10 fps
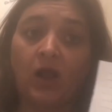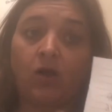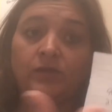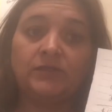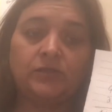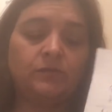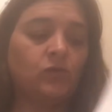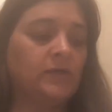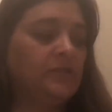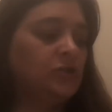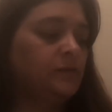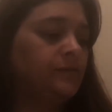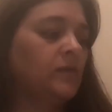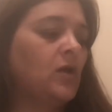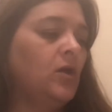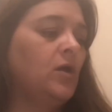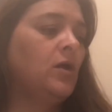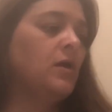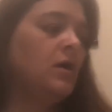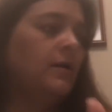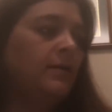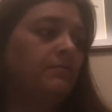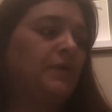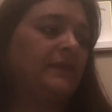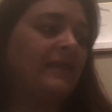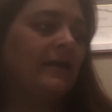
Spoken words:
all this to the mortgage. But